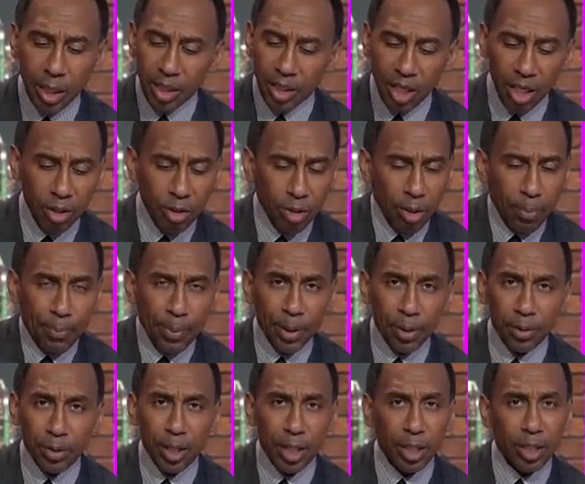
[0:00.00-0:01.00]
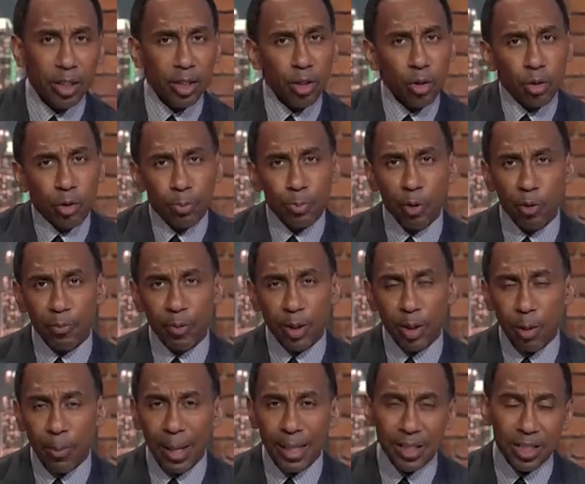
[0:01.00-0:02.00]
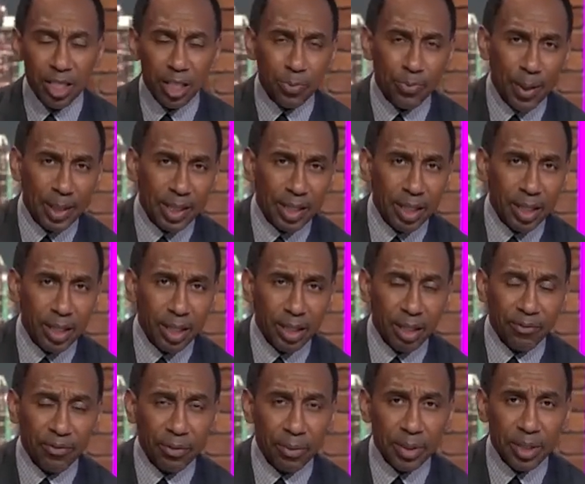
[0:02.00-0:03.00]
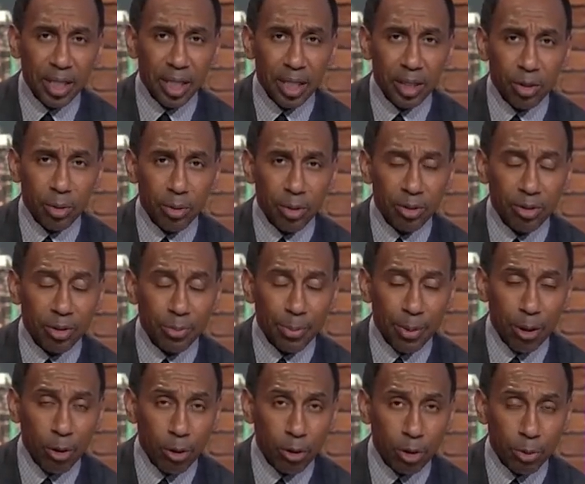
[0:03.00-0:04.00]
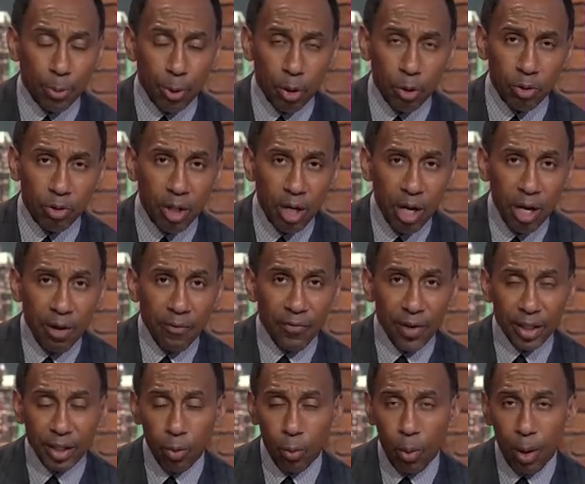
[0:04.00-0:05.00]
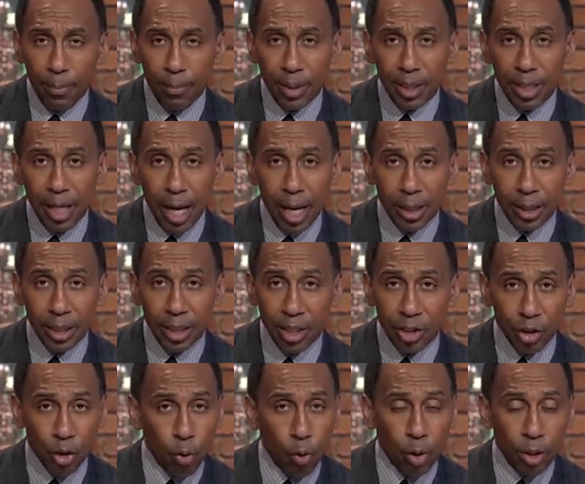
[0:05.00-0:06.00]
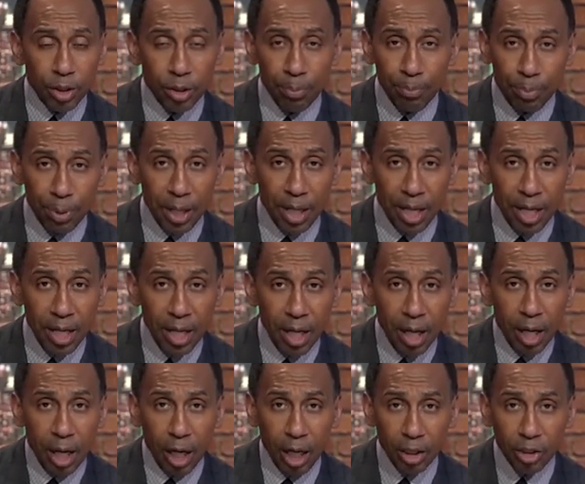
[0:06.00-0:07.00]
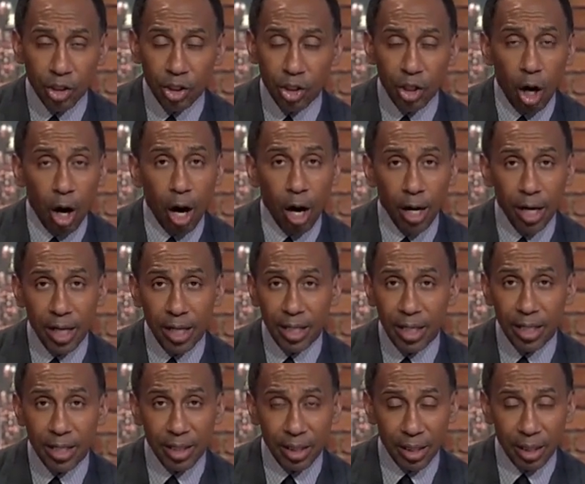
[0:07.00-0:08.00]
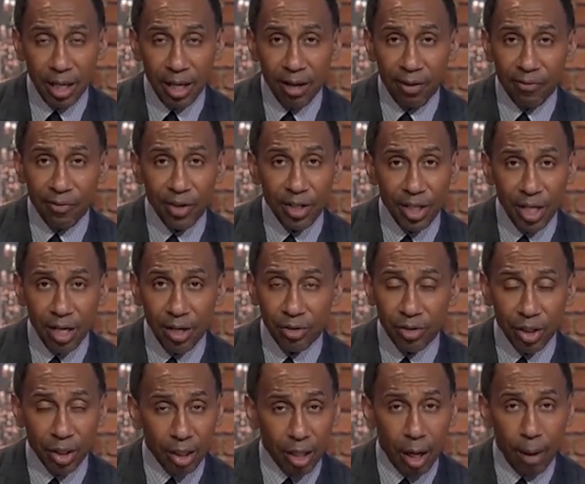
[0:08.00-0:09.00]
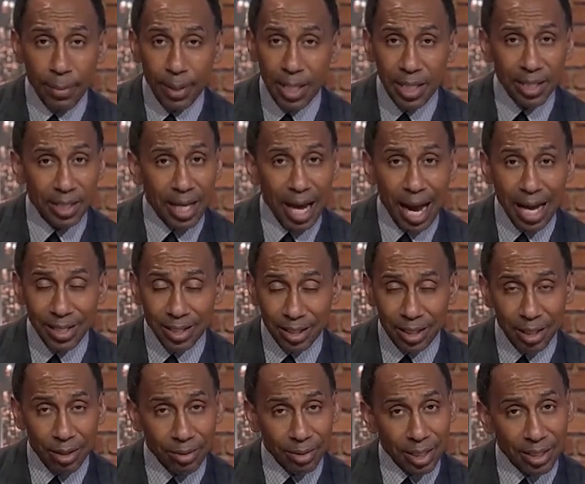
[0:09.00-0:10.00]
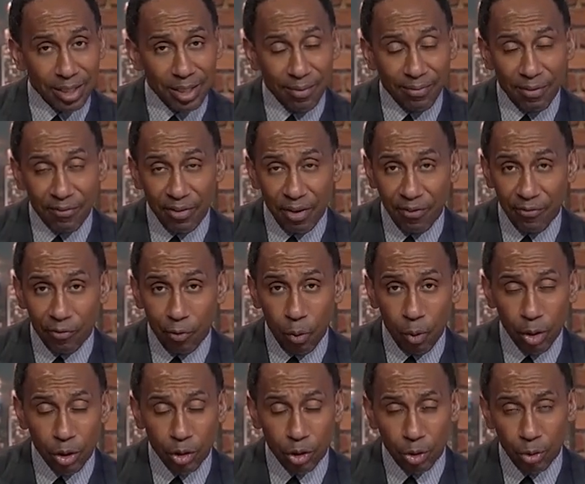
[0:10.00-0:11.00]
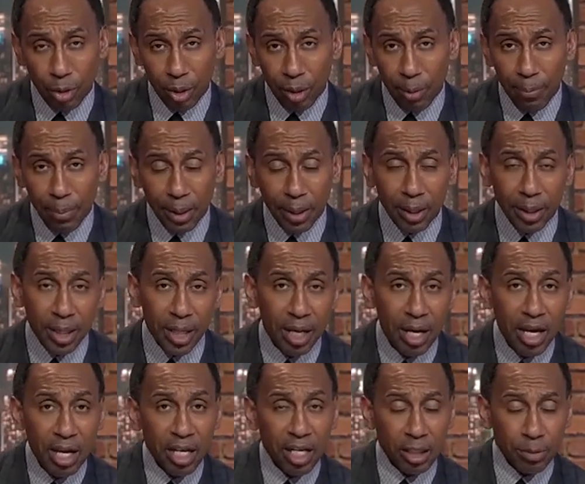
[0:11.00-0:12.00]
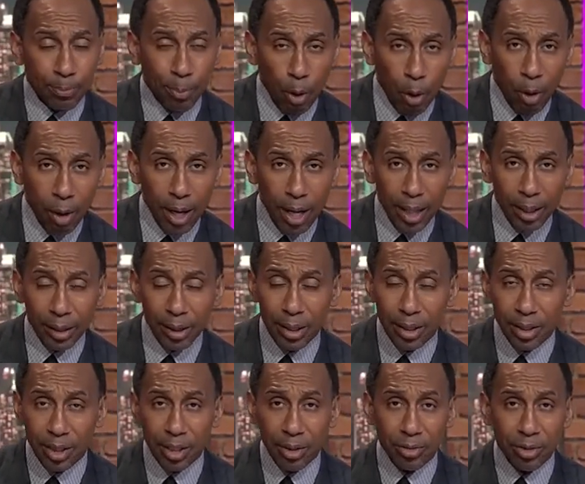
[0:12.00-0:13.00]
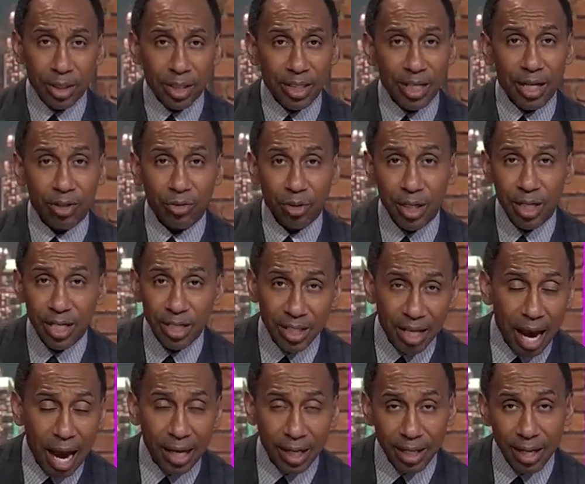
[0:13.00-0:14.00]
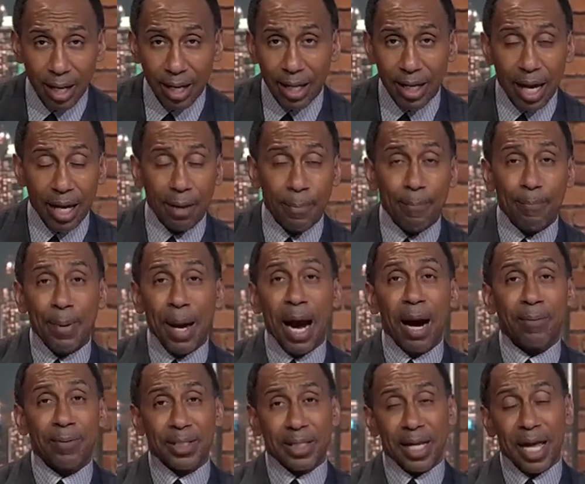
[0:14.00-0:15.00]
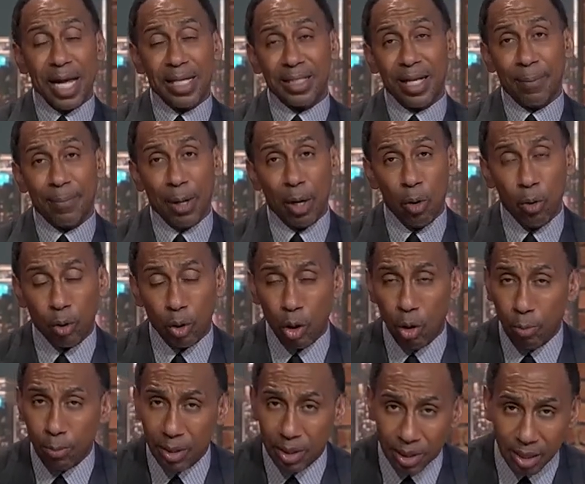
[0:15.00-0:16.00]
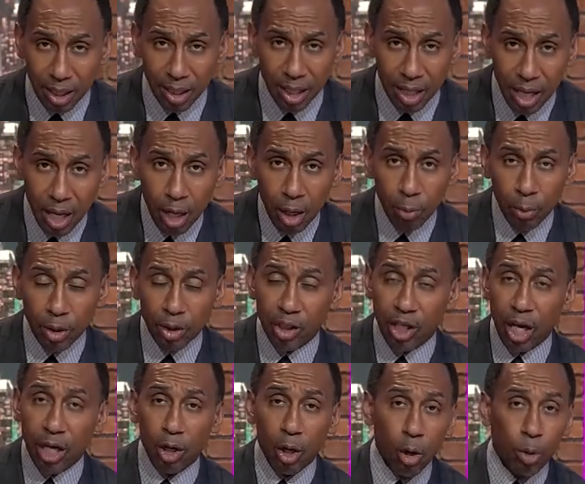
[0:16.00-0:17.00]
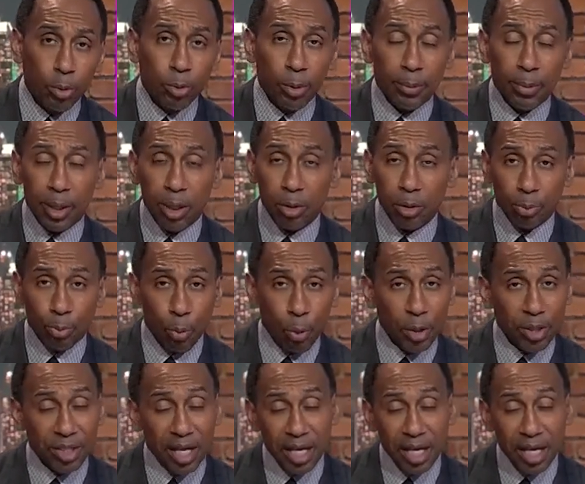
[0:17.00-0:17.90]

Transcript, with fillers: Continue to build. They're in the youth movement. Nobody's expecting anything from the San Antonio Spurs. Victor Wembanyama is going to be a star in this league for years to come. He's got skills. At 7'4", his shooting ability, his ball handling skills, etc. He's got it. Now, they got embarrassed last night by Oklahoma City with Chet Holmgren and those boys.